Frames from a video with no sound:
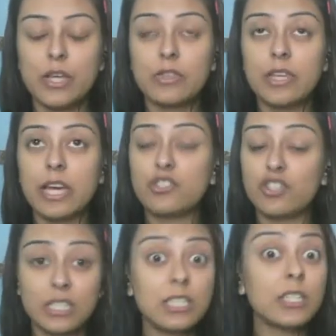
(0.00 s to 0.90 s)
Their
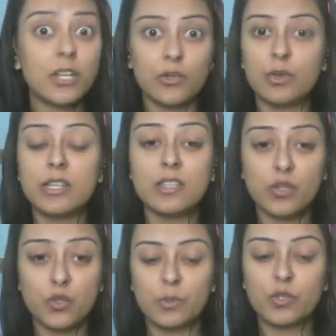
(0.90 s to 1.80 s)
chicken tikka roll is a
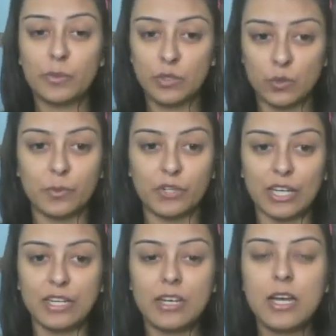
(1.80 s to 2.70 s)
super
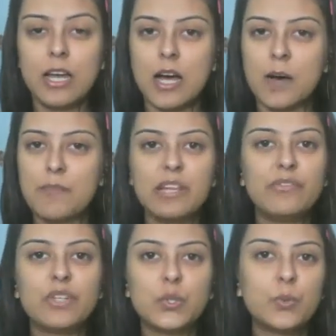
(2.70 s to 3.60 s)
hit. A meal
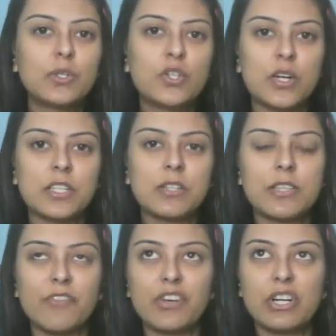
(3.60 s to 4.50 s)
for two would cost you
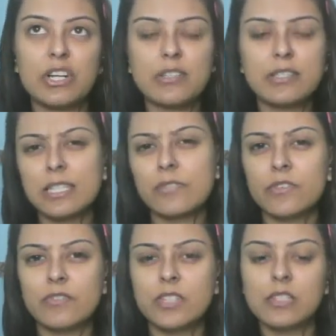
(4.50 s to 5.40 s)
somewhere around
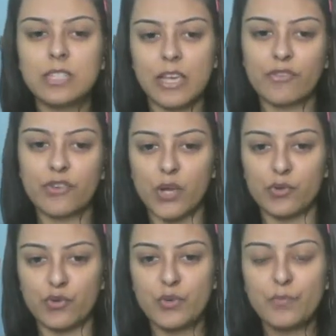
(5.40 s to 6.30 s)
650 to
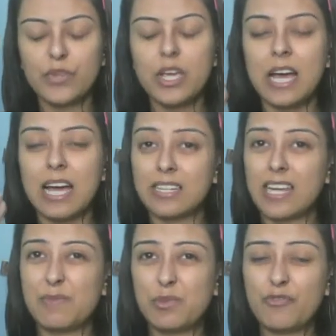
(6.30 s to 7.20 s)
700. At
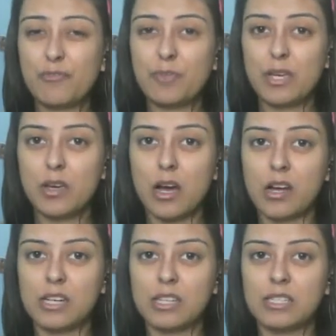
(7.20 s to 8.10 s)
times of peak
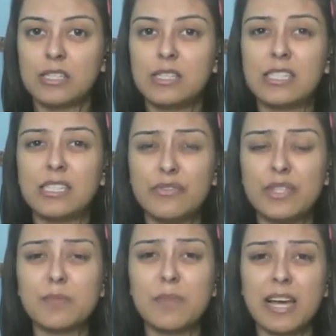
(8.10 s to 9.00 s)
hours, the
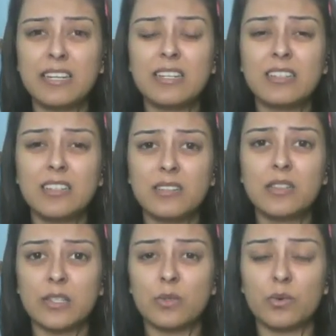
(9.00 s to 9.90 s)
service might get a little
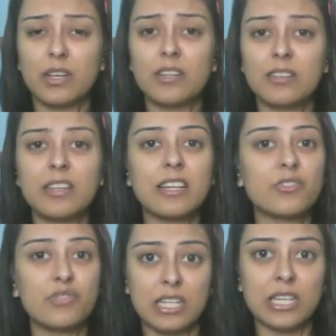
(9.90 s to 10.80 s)
slow and it
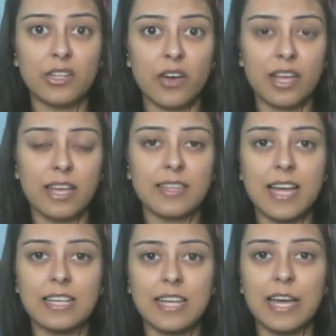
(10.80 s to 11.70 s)
gets really annoying at
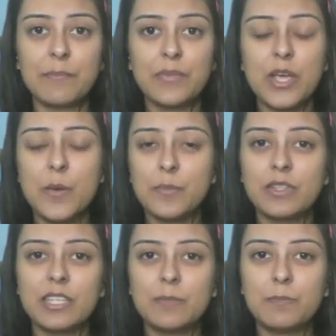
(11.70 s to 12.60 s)
that time.
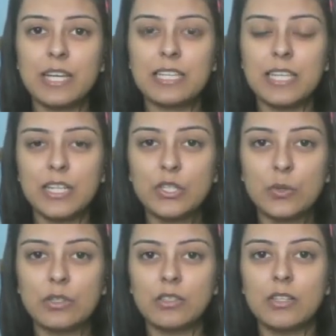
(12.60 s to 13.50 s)
But this place in
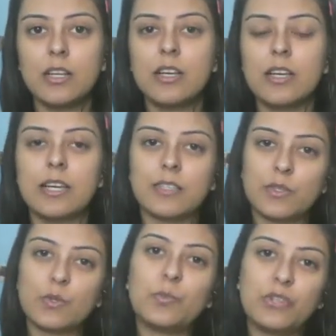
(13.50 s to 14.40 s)
total is a
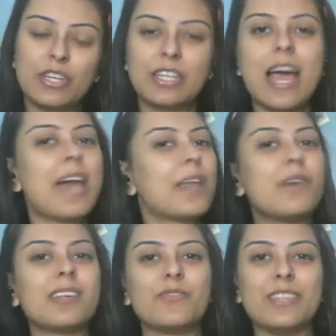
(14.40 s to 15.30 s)
super hit and a
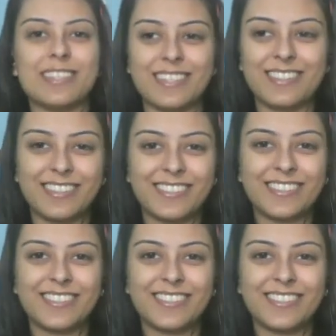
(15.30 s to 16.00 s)
must visit.